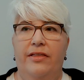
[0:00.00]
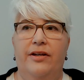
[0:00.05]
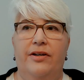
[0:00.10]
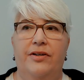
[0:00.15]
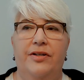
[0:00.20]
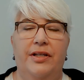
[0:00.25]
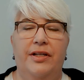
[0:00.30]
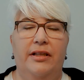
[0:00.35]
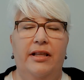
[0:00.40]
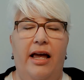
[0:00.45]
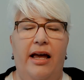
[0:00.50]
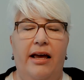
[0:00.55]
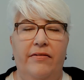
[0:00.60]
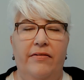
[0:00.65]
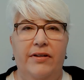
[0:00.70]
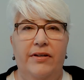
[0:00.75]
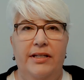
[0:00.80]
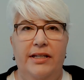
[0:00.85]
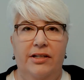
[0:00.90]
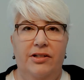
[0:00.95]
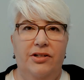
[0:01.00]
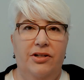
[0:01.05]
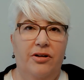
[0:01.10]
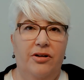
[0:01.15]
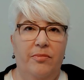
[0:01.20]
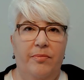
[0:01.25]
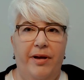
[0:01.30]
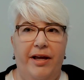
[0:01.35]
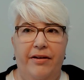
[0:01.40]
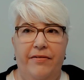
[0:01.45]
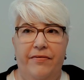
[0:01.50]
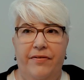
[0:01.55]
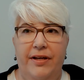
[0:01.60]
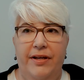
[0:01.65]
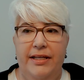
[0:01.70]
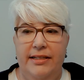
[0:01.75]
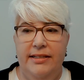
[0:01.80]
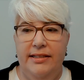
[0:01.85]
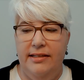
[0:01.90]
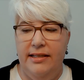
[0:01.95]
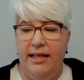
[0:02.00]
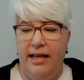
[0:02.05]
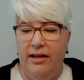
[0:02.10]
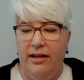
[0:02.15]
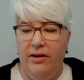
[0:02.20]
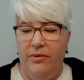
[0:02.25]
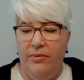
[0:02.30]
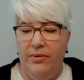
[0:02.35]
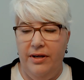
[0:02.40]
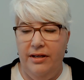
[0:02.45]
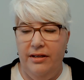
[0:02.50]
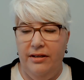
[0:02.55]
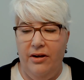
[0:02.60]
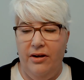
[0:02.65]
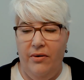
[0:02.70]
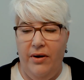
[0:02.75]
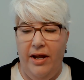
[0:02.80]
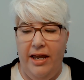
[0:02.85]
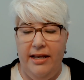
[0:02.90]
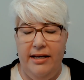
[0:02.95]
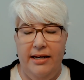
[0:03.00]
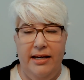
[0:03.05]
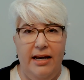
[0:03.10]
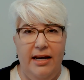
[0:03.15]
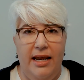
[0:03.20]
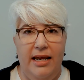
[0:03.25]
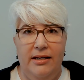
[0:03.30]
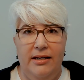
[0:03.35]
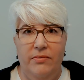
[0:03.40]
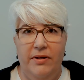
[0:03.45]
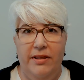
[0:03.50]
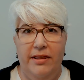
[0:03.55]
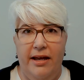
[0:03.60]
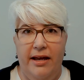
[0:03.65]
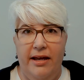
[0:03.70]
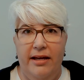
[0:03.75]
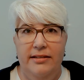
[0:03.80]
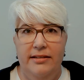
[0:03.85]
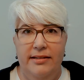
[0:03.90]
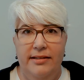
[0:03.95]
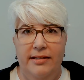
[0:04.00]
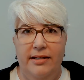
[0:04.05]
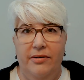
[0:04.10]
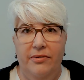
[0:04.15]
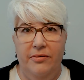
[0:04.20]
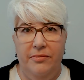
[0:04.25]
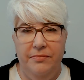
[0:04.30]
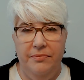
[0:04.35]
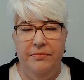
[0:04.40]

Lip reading: there's a lot of additional benefits that go hand in hand with that. So